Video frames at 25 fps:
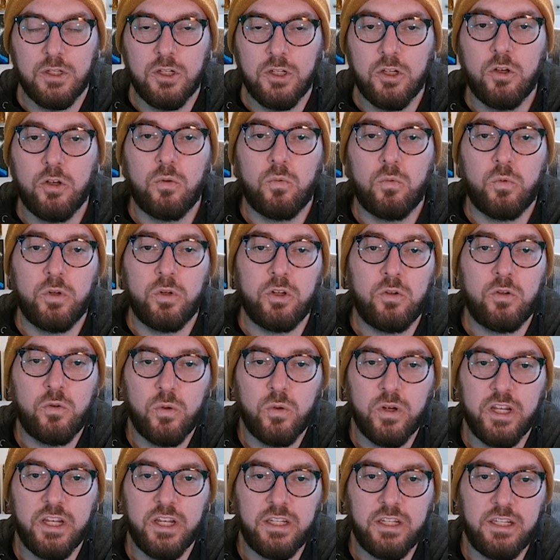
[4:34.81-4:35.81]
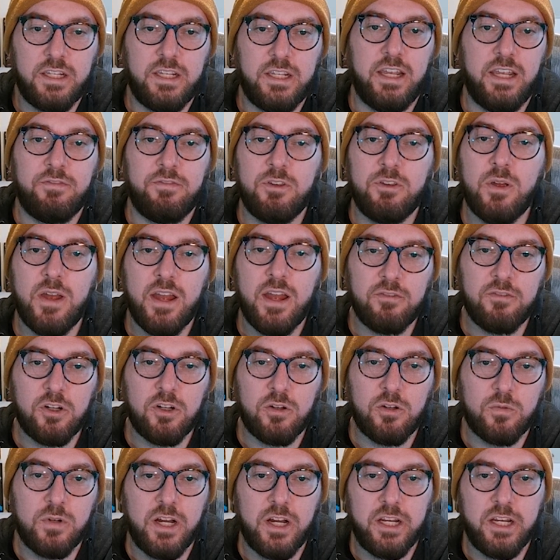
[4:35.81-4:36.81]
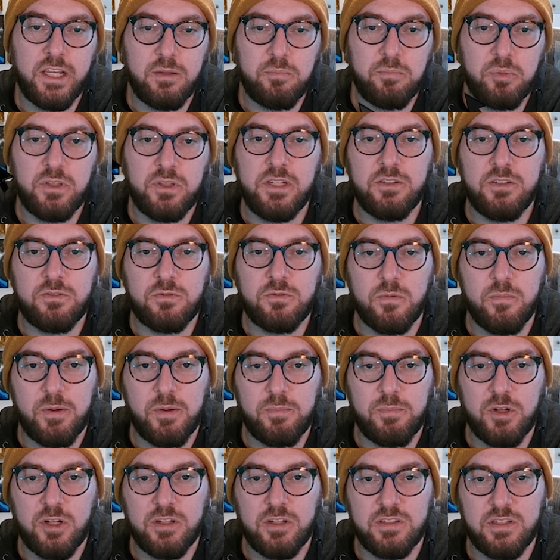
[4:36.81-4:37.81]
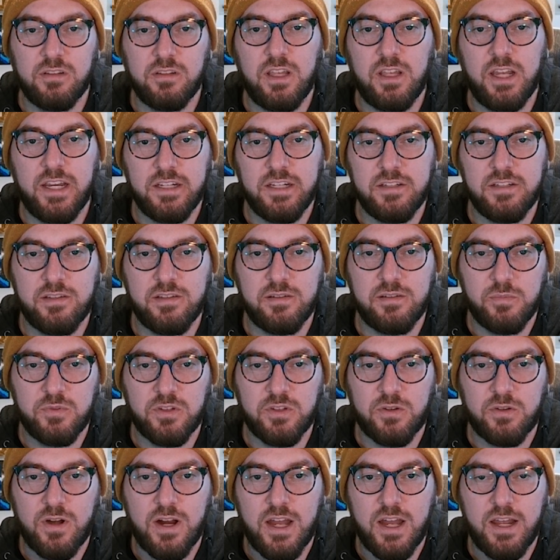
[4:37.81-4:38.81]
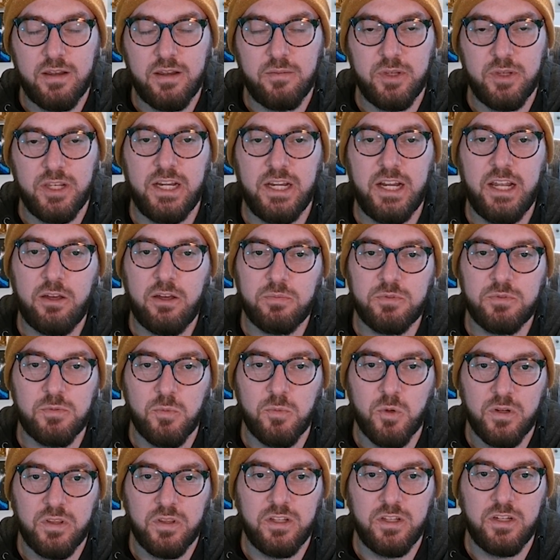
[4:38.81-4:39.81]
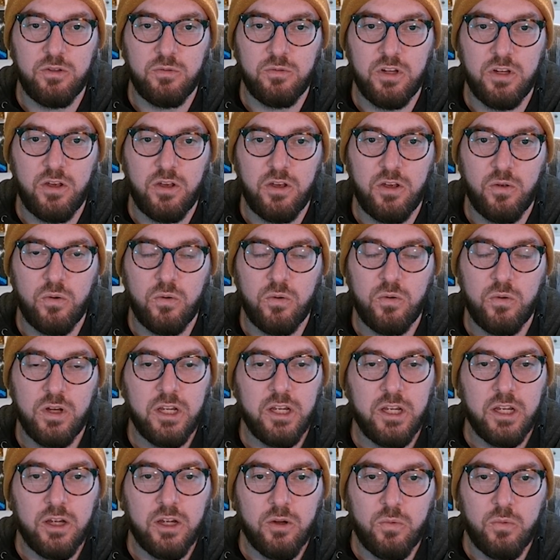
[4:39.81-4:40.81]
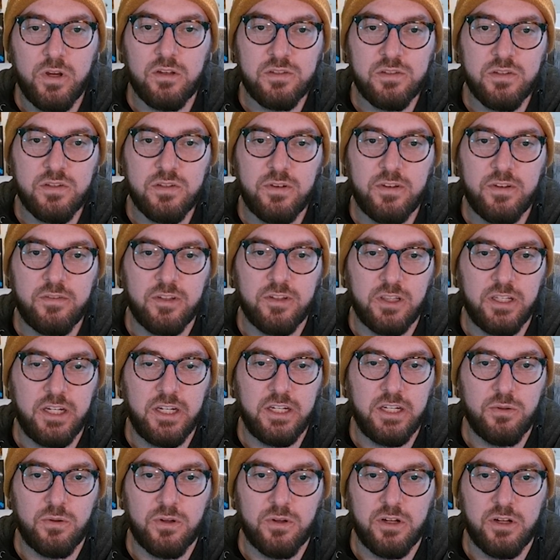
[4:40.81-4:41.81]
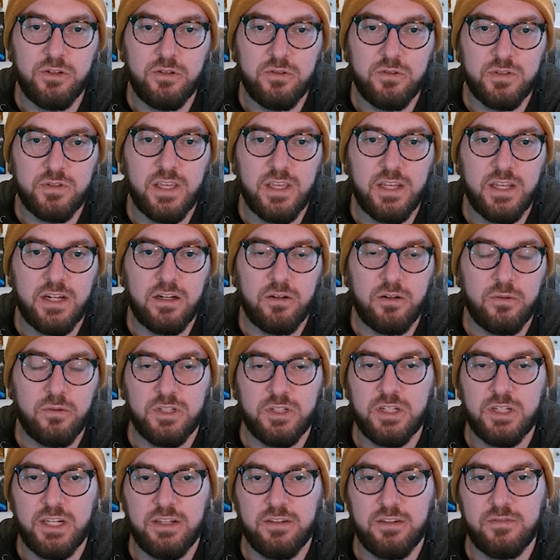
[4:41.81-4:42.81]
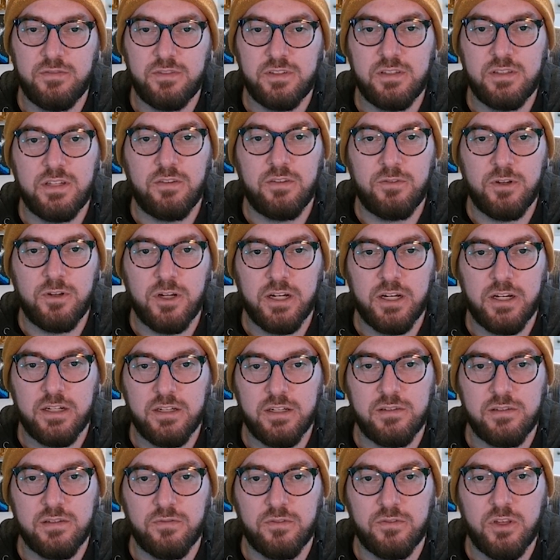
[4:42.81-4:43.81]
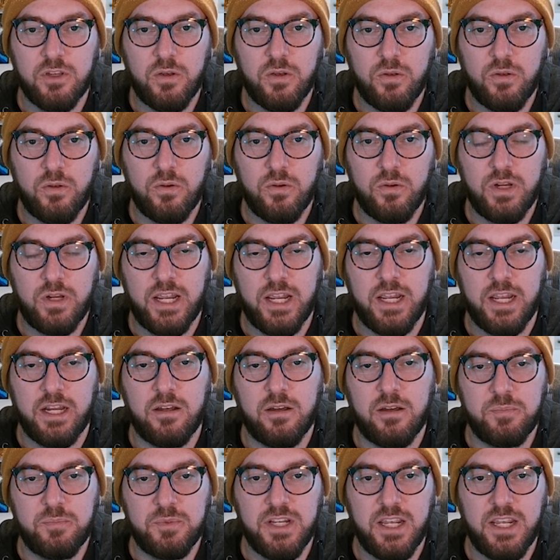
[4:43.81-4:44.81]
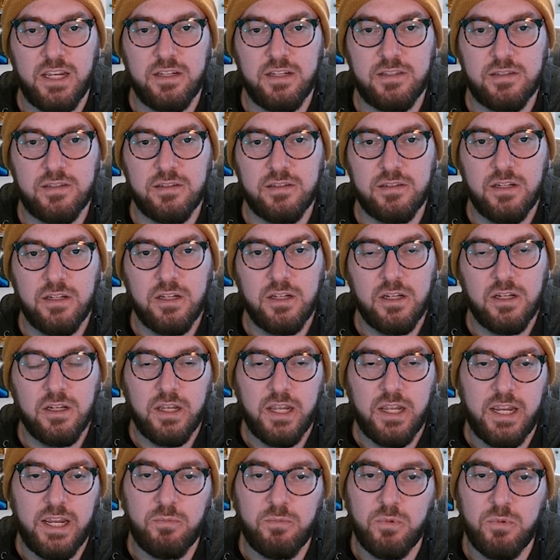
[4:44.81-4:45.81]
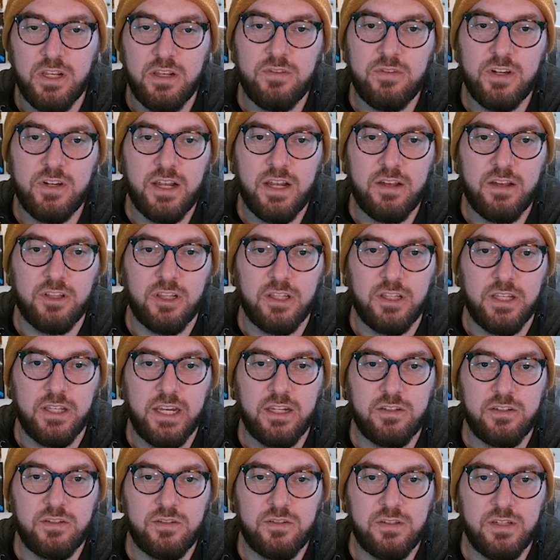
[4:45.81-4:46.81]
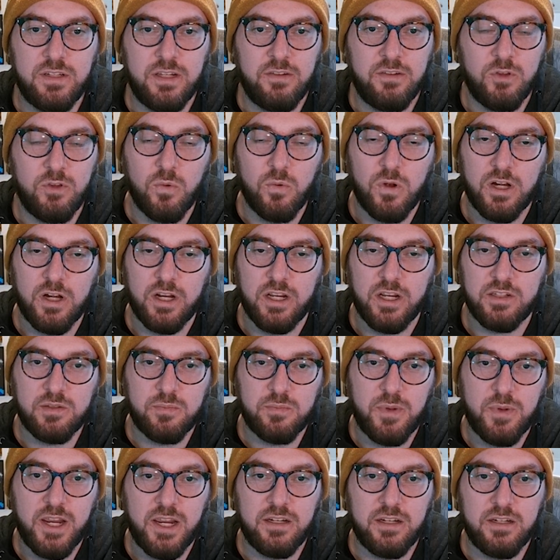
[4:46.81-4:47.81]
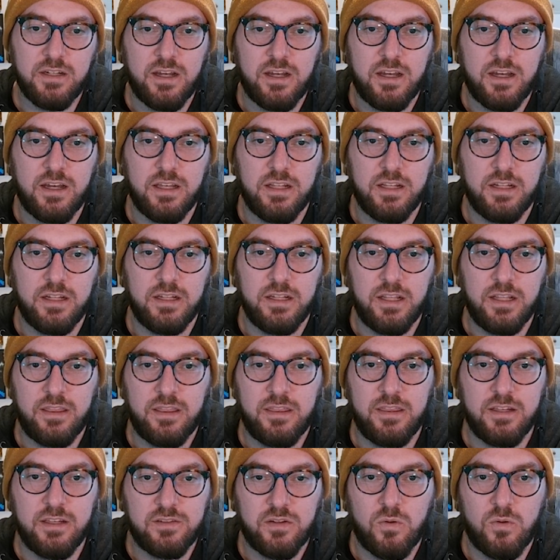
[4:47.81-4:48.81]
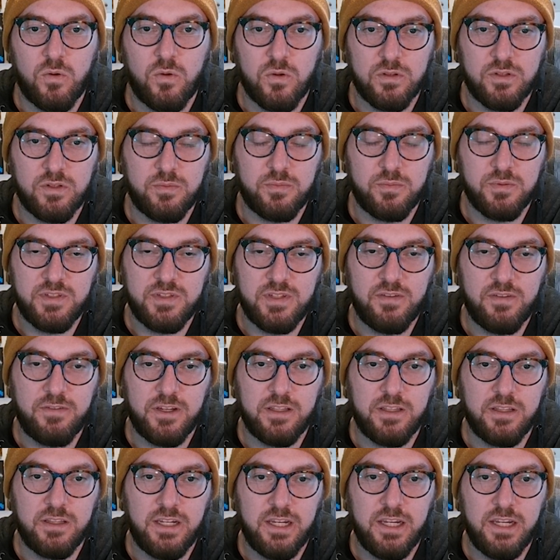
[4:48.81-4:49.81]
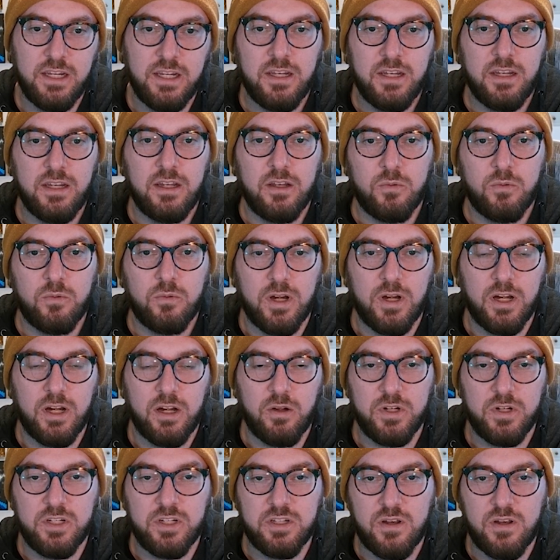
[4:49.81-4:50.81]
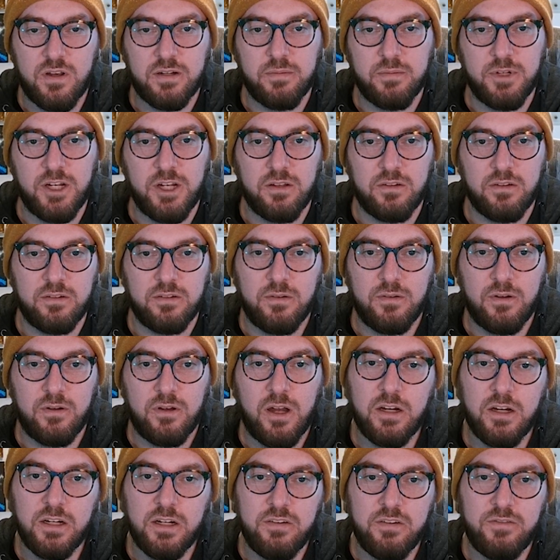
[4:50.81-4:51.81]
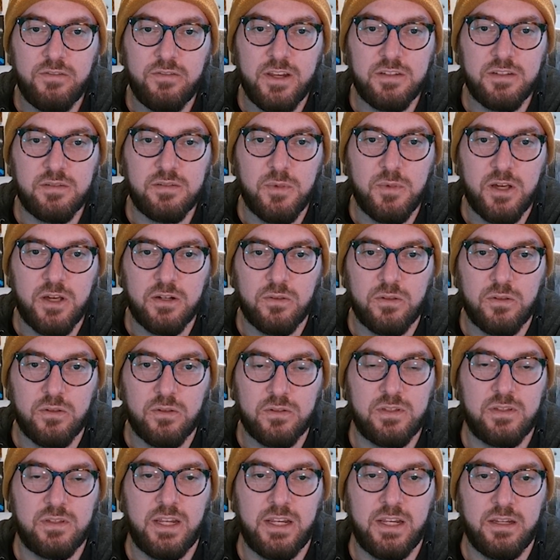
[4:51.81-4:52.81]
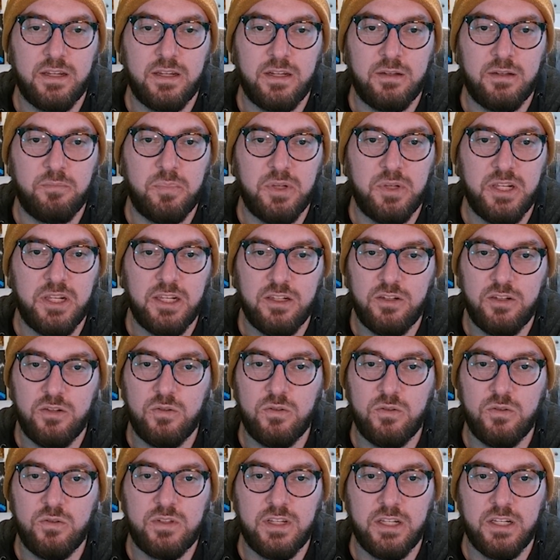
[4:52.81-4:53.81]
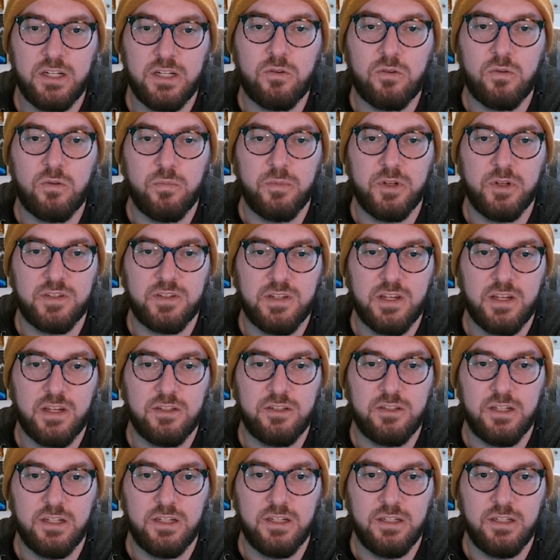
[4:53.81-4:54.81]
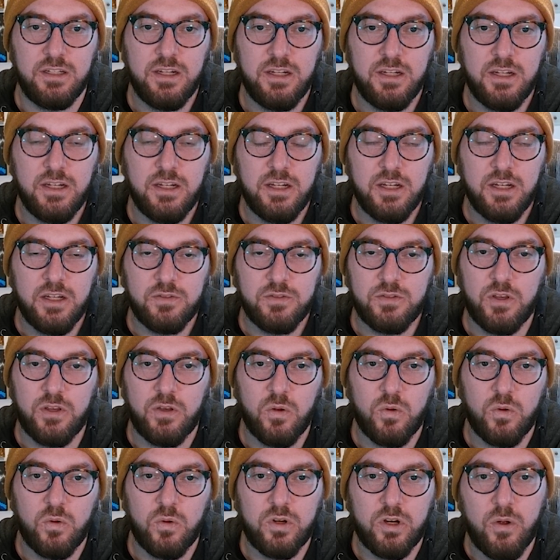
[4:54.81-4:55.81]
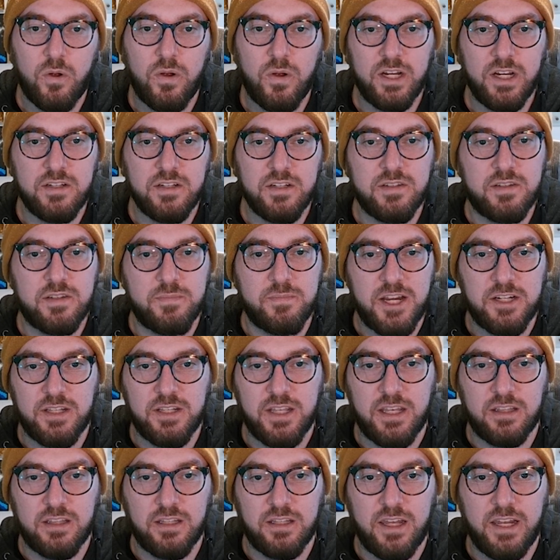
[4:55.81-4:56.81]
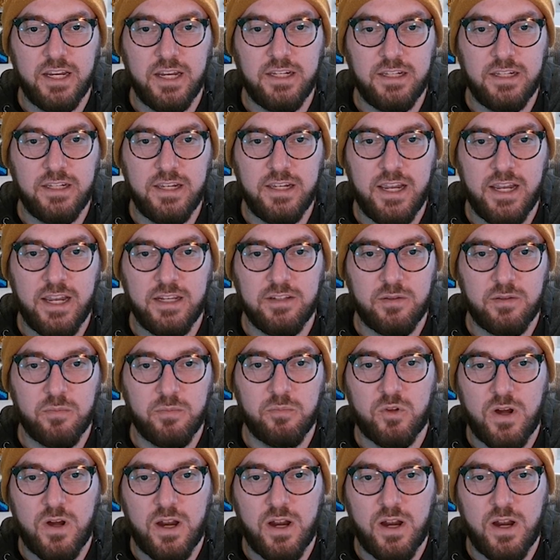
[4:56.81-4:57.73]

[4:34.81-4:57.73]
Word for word: real quick. If you haven't already, please remember to like and subscribe. It helps more than you know. We also have a link to our newsletter, which gives different kinds of code and updates. And we even have a link if you want to expand on this course specifically, where we talk about Hugging Face models being used in a Chrome extension. So go ahead and smash that like and subscribe.